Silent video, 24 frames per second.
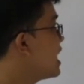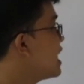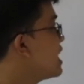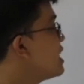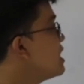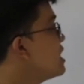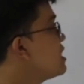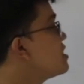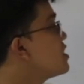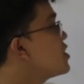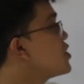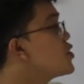
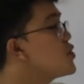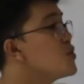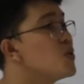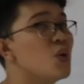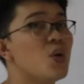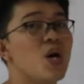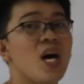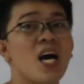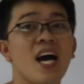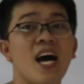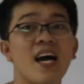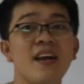the
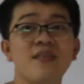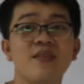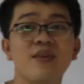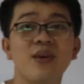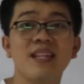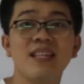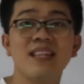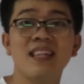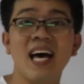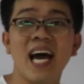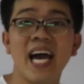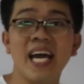
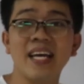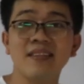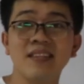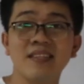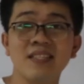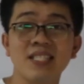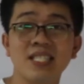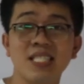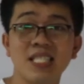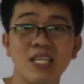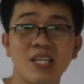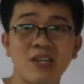290
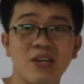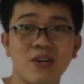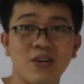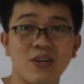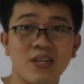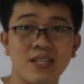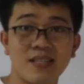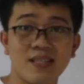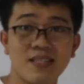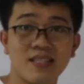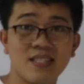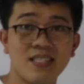
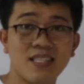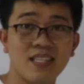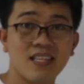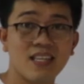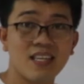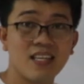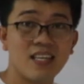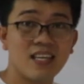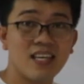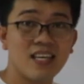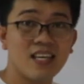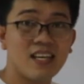stickers
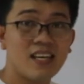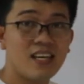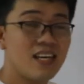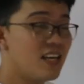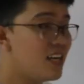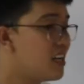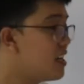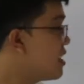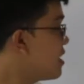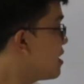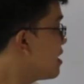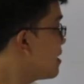
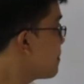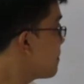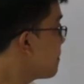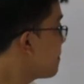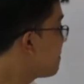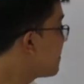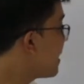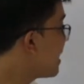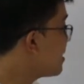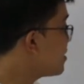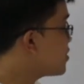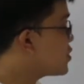
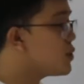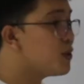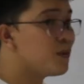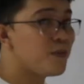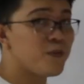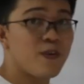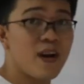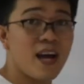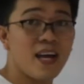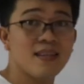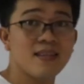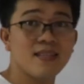by 2
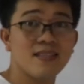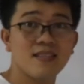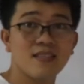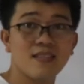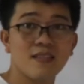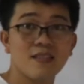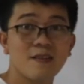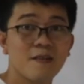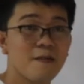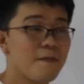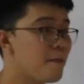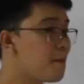
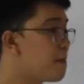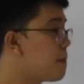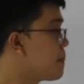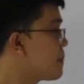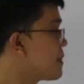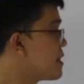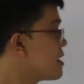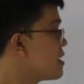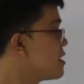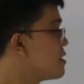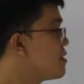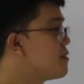friends,
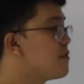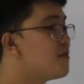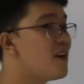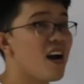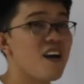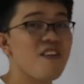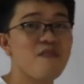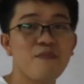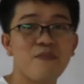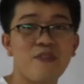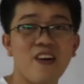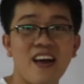
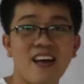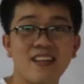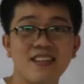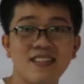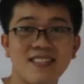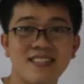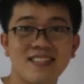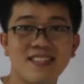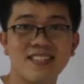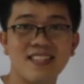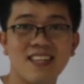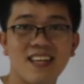5
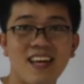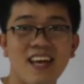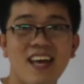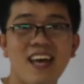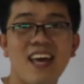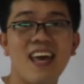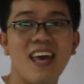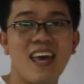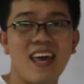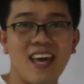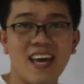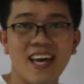friends,
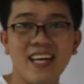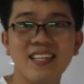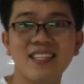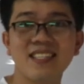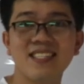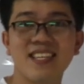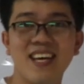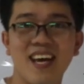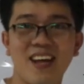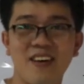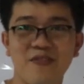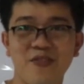and
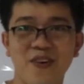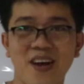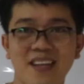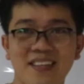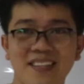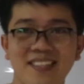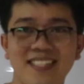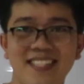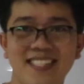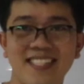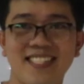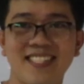10
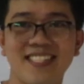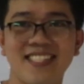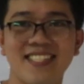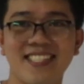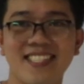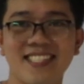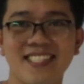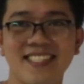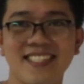friends.